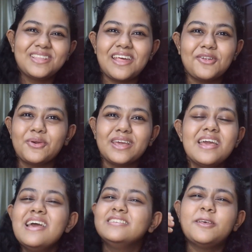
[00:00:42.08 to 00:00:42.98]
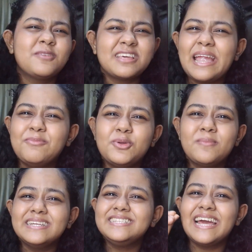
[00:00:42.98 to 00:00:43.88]
with that, okay? Subscribe to
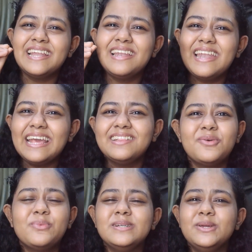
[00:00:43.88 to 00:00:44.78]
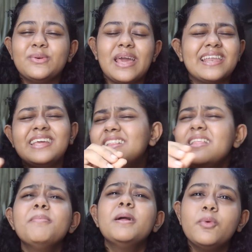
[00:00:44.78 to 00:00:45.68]
my channel, like the video yaar.
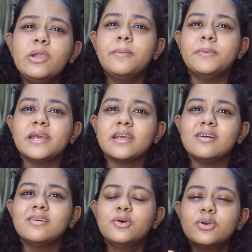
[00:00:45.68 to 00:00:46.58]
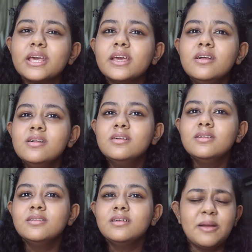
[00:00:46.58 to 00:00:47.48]
Kitne baar bolna padega, okay?
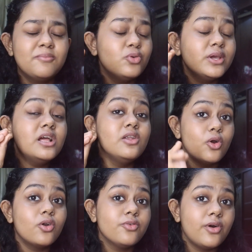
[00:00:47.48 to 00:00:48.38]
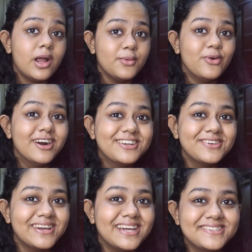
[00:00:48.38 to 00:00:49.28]
I'm doing a lot of hard work,
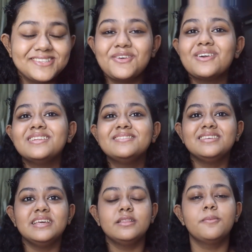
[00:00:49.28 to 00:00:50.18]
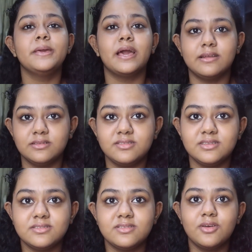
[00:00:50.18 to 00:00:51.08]
you guys, and you're gonna see the behind the
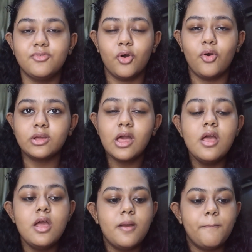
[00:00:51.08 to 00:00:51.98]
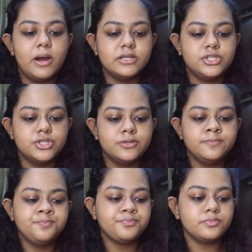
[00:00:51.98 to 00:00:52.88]
scenes in the vlog. But
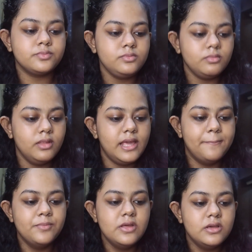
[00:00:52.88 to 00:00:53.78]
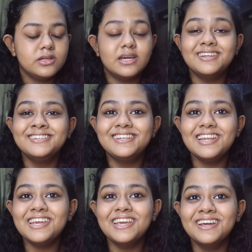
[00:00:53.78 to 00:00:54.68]
yeah,
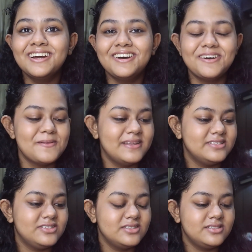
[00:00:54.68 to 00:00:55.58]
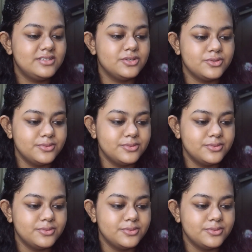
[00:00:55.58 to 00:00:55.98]
currently let's just,